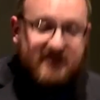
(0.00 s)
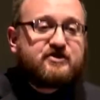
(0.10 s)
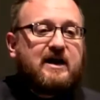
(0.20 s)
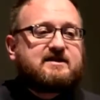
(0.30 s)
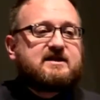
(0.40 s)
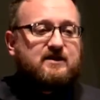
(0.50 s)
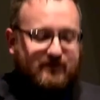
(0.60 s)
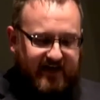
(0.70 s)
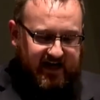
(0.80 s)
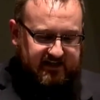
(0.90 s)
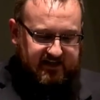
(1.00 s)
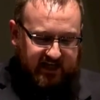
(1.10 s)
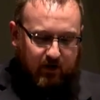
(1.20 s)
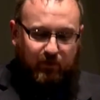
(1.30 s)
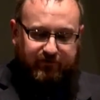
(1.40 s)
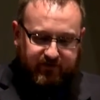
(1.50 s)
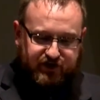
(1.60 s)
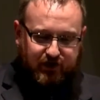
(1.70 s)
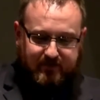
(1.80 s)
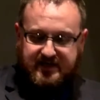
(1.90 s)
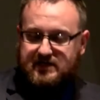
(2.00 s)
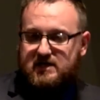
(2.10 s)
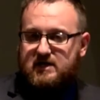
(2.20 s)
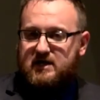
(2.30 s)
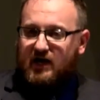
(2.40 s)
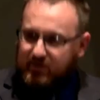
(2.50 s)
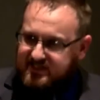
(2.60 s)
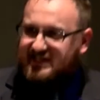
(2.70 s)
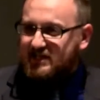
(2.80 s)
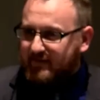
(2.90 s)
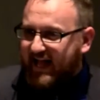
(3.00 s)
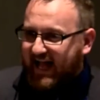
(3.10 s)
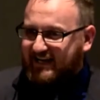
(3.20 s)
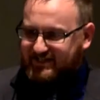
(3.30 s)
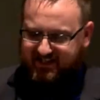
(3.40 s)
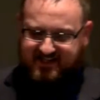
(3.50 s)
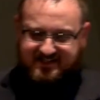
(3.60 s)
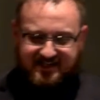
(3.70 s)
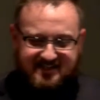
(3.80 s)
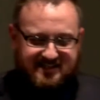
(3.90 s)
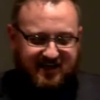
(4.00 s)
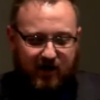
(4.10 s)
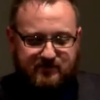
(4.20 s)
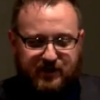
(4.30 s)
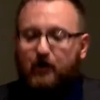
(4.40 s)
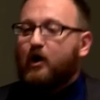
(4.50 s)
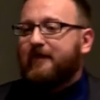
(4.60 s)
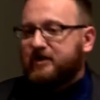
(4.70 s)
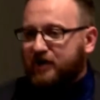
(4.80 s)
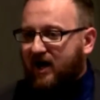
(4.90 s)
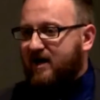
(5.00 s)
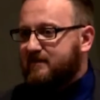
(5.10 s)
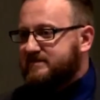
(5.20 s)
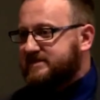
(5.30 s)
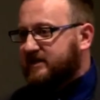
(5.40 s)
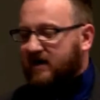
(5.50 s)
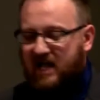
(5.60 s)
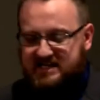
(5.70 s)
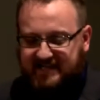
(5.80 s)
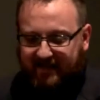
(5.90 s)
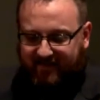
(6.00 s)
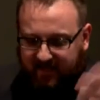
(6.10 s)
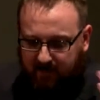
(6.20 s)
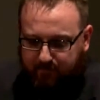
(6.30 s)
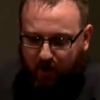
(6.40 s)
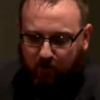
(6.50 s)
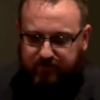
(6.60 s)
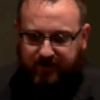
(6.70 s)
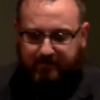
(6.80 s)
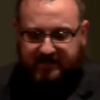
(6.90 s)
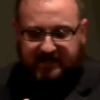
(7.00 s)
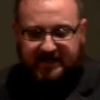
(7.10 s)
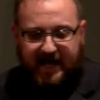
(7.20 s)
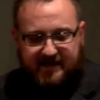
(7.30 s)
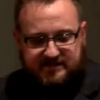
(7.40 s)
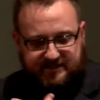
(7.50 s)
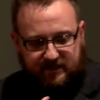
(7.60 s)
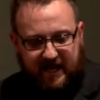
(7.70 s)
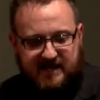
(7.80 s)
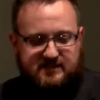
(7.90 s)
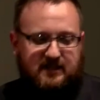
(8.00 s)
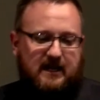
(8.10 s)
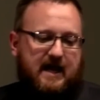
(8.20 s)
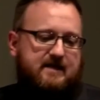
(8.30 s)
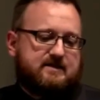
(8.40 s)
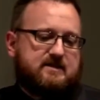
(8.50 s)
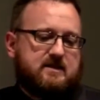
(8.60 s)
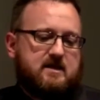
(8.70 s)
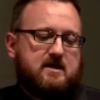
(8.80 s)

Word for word: He stresses the fact that they were fishermen. And we see them in action as Jesus comes. They're doing their jobs. They're sailing in a boat. They're mending nets. They're casting nets.